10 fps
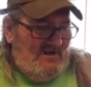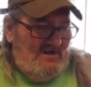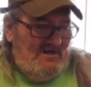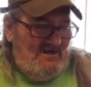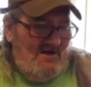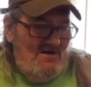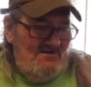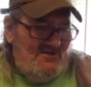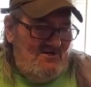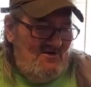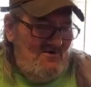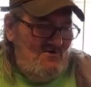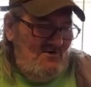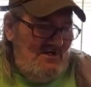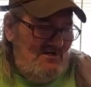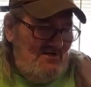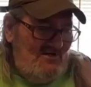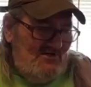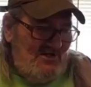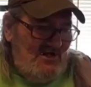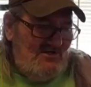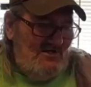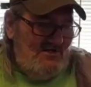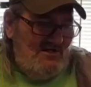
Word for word: It also is